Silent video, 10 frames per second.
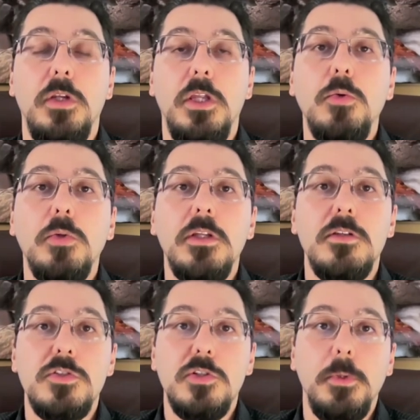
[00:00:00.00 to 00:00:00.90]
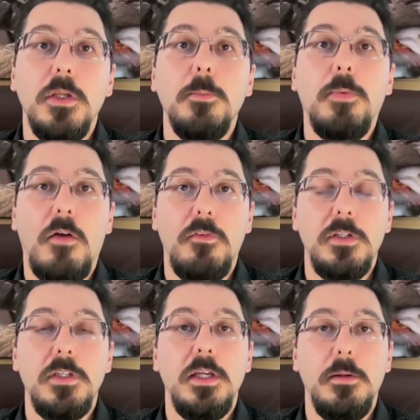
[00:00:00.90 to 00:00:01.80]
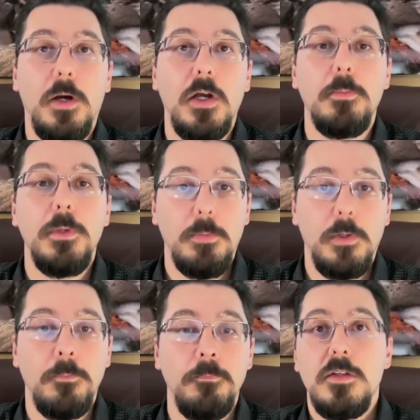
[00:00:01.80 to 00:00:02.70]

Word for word: equally distributing poverty among people.